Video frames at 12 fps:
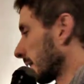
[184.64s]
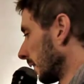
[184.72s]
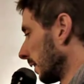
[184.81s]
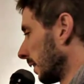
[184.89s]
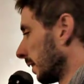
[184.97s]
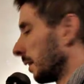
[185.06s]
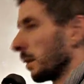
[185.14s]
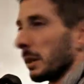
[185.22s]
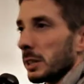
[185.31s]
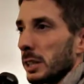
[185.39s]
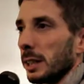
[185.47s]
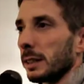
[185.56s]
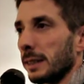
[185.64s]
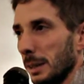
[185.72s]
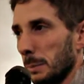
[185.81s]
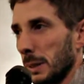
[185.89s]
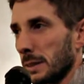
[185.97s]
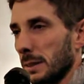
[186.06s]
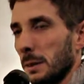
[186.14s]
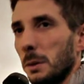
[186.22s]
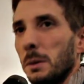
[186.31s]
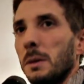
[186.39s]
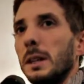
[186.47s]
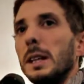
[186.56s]
uh, on the Changtang
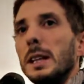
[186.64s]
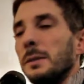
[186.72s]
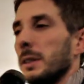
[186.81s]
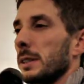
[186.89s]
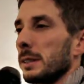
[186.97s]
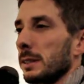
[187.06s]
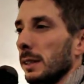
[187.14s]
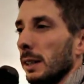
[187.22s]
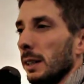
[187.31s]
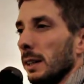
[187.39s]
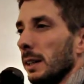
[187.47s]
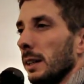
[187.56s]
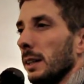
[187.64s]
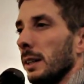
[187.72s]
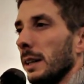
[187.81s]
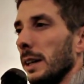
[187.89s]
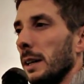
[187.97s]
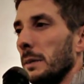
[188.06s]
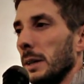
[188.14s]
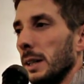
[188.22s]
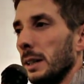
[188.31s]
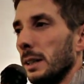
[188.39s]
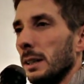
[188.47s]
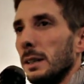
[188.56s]
Plateau, which is an
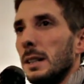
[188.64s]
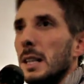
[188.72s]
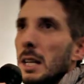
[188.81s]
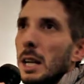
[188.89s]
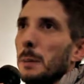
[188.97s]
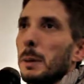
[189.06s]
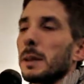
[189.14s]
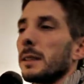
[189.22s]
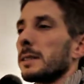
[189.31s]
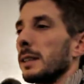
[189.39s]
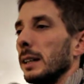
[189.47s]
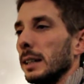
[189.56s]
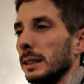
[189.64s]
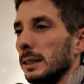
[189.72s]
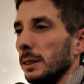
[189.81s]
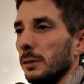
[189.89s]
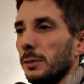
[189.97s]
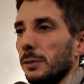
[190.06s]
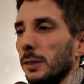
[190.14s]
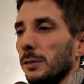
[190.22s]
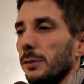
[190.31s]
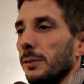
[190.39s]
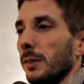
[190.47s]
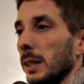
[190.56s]
area about the size of, of
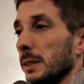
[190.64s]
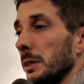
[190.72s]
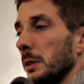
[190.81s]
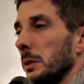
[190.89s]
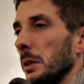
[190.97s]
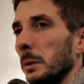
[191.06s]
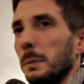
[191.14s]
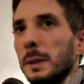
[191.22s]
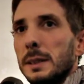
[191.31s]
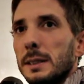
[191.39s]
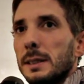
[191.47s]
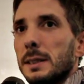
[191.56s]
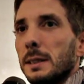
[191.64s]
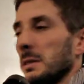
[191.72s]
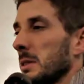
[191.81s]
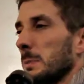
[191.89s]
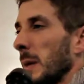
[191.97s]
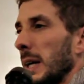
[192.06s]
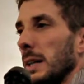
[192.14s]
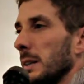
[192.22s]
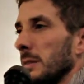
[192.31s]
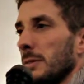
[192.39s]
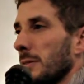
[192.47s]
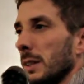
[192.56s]
Western Europe. It's uh, Spain
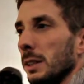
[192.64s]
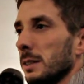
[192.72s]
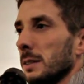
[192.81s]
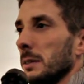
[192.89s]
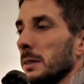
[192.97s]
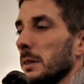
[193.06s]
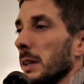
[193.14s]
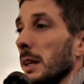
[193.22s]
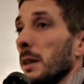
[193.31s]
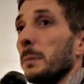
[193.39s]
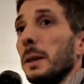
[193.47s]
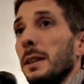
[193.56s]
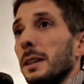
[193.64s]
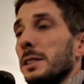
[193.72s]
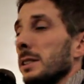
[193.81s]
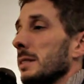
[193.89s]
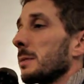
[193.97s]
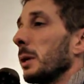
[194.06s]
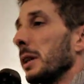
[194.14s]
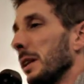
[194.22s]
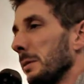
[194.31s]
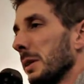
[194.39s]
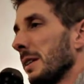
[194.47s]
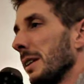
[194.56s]
and France together, but there are just
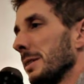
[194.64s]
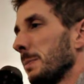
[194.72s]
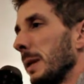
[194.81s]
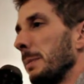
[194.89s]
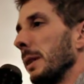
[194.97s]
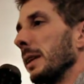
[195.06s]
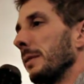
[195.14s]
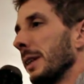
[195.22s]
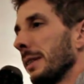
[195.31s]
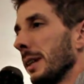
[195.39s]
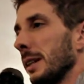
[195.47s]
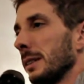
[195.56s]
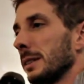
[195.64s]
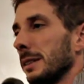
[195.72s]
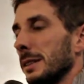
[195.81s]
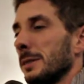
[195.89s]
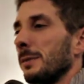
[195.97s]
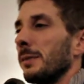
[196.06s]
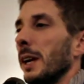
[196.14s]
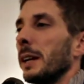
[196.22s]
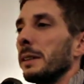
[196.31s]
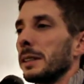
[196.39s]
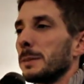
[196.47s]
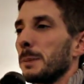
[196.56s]
100,000 people living there, so it's
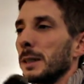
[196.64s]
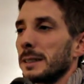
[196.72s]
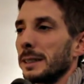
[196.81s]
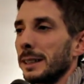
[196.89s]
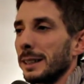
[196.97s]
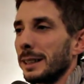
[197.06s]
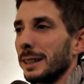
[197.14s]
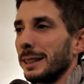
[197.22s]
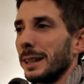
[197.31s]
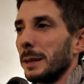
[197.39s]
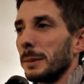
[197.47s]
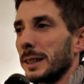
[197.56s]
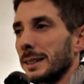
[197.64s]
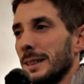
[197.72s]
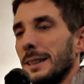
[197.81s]
very sparsely inhabited,